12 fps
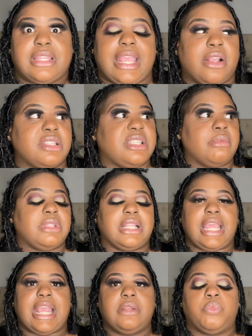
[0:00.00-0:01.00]
like or something,
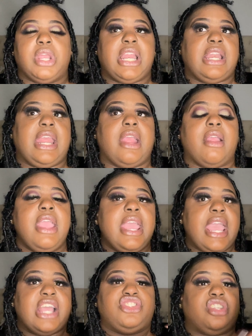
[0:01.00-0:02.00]
like and went in there
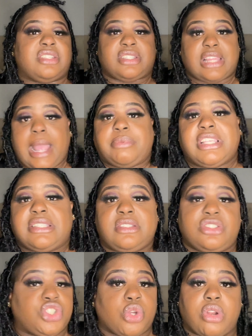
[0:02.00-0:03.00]
and just slapped
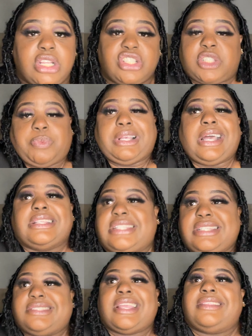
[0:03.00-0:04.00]
his shorty just because
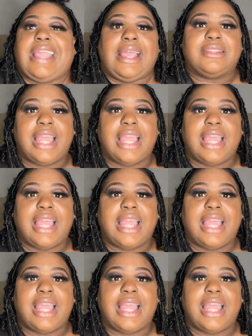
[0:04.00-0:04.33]
he said that.